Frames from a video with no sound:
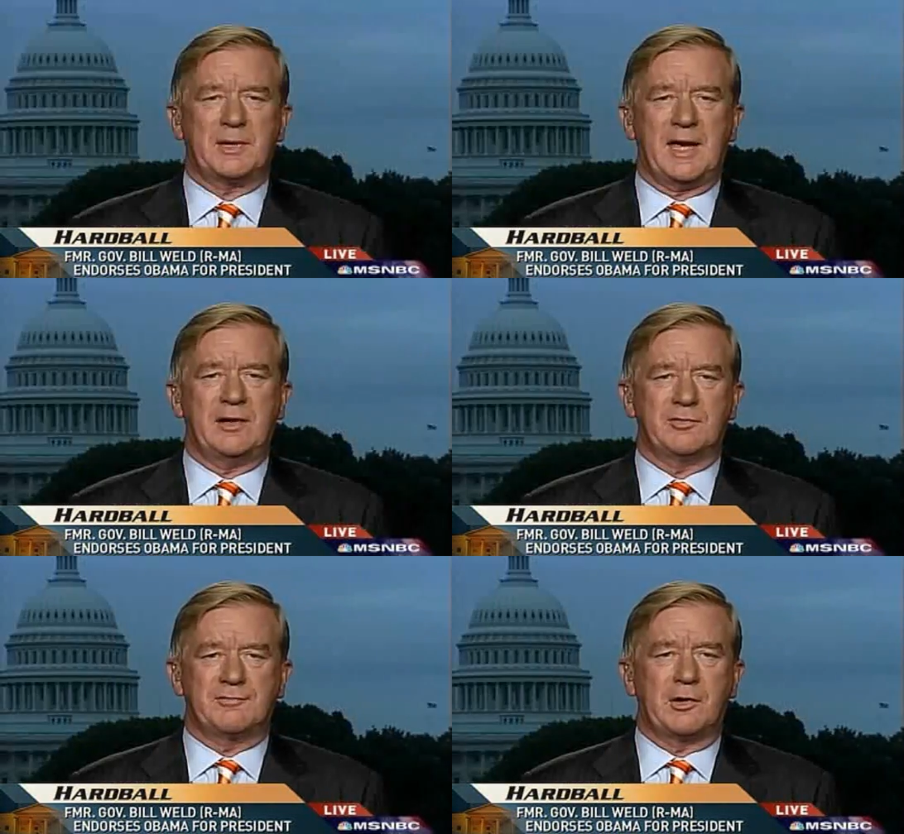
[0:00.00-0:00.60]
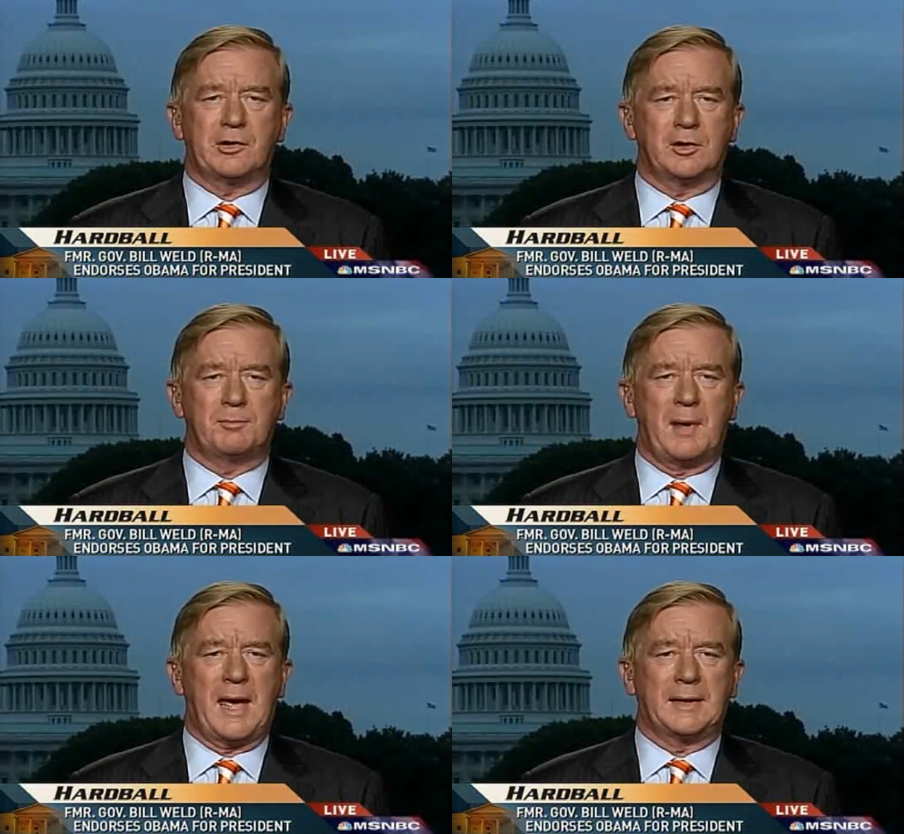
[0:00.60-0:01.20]
McCain's a very
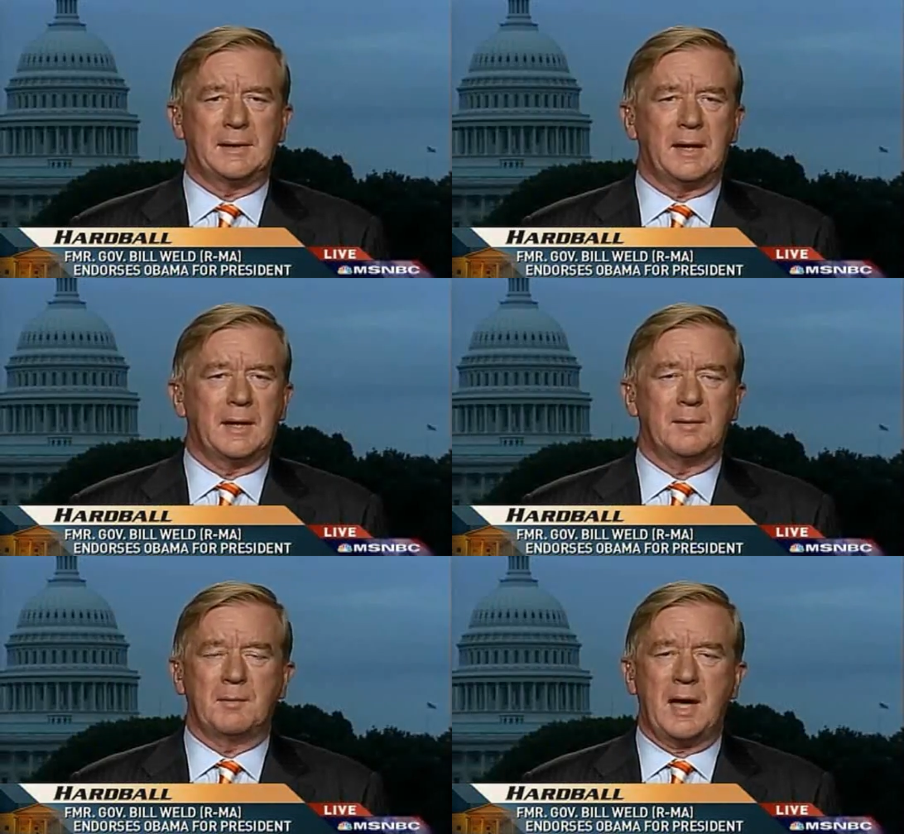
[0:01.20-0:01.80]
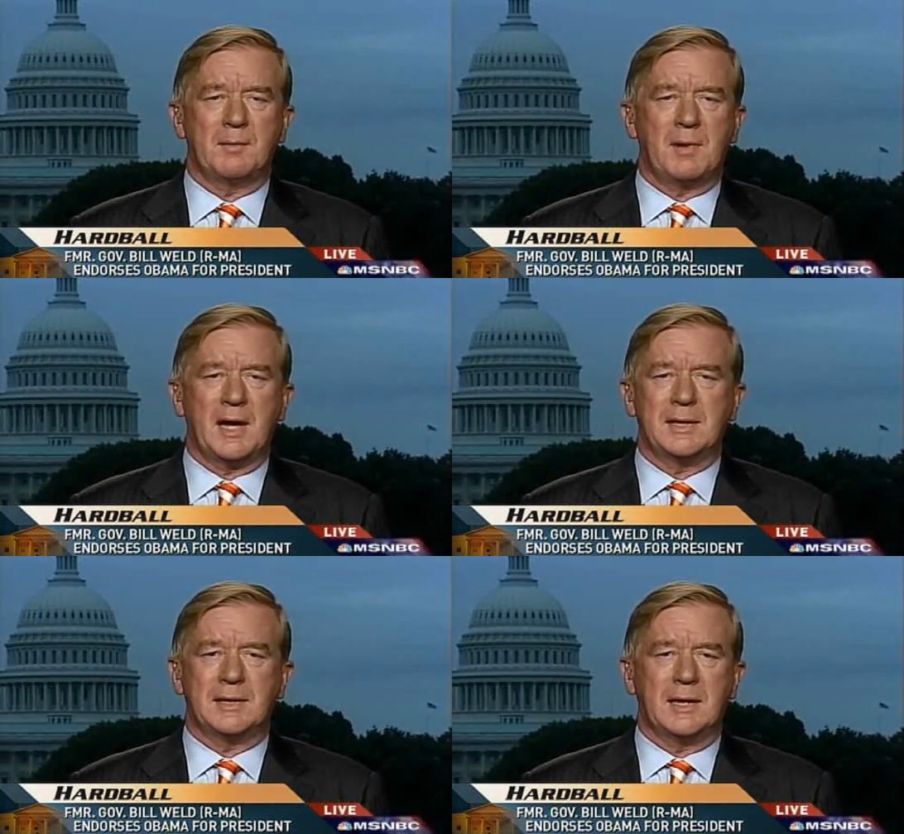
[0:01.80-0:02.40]
good man. my
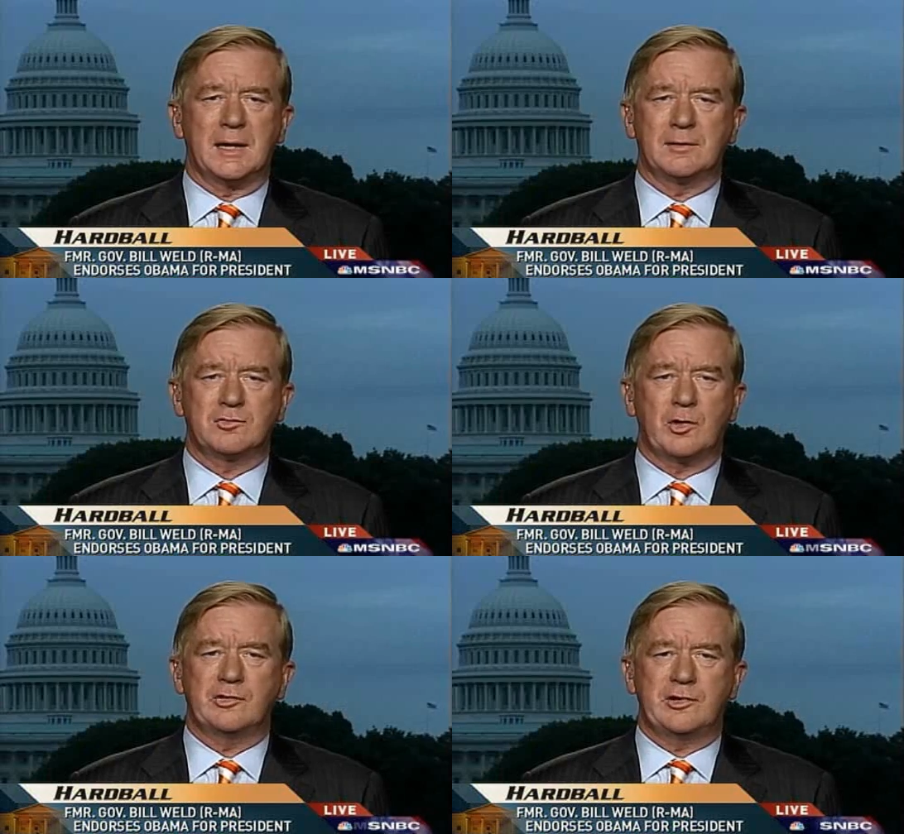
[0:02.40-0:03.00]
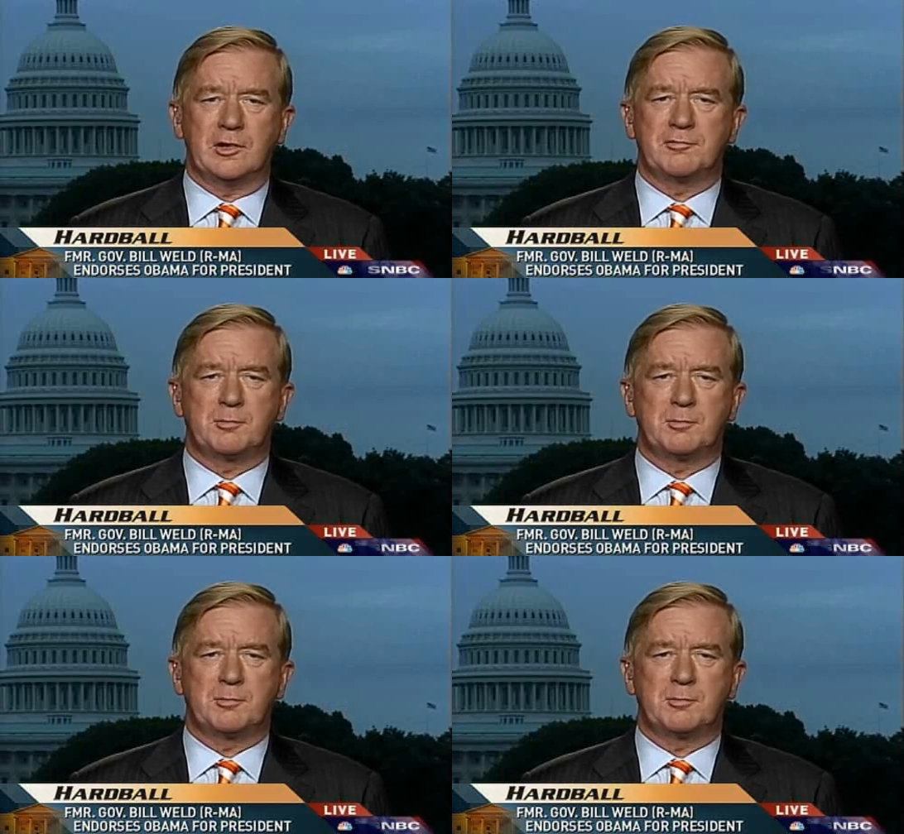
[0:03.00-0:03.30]
my choice here of